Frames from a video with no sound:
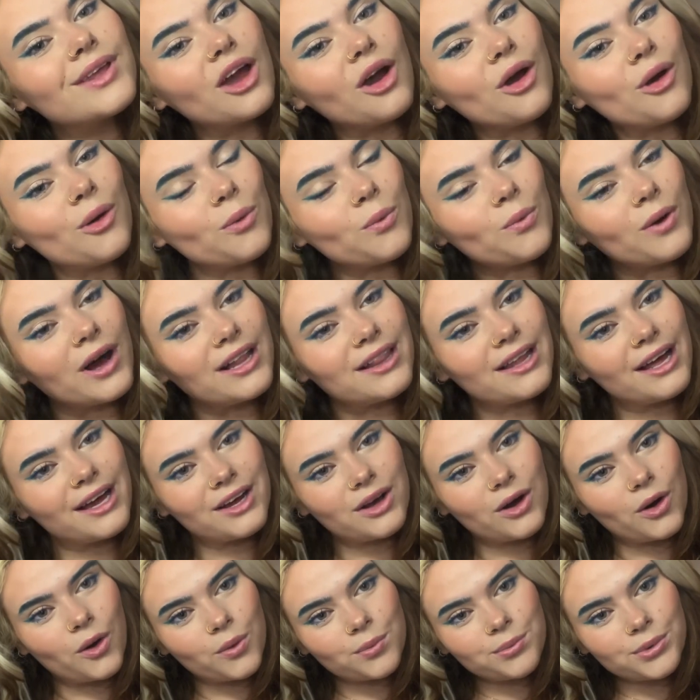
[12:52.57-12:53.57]
Well, I
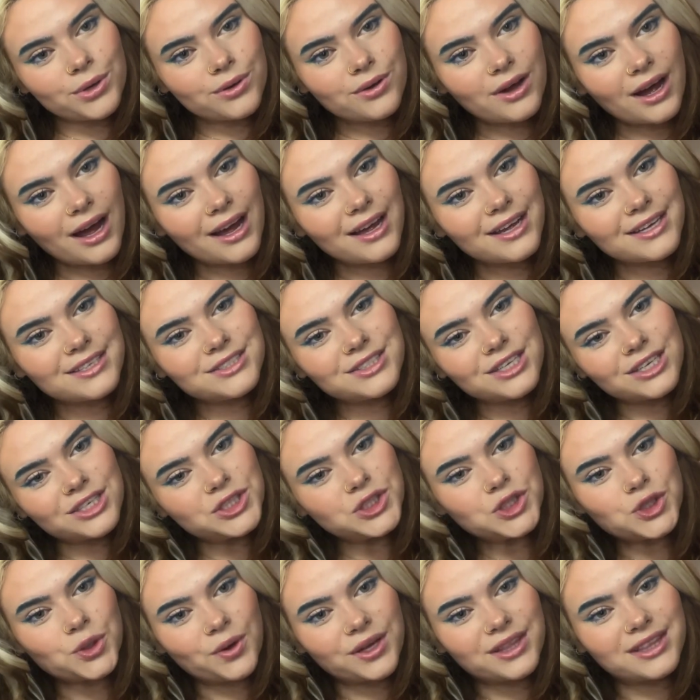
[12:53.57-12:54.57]
hope you guys
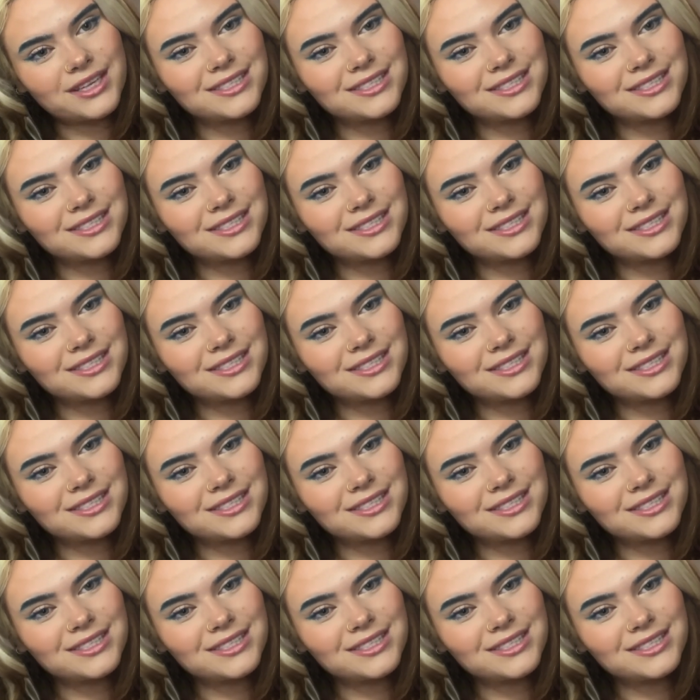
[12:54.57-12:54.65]
enjoyed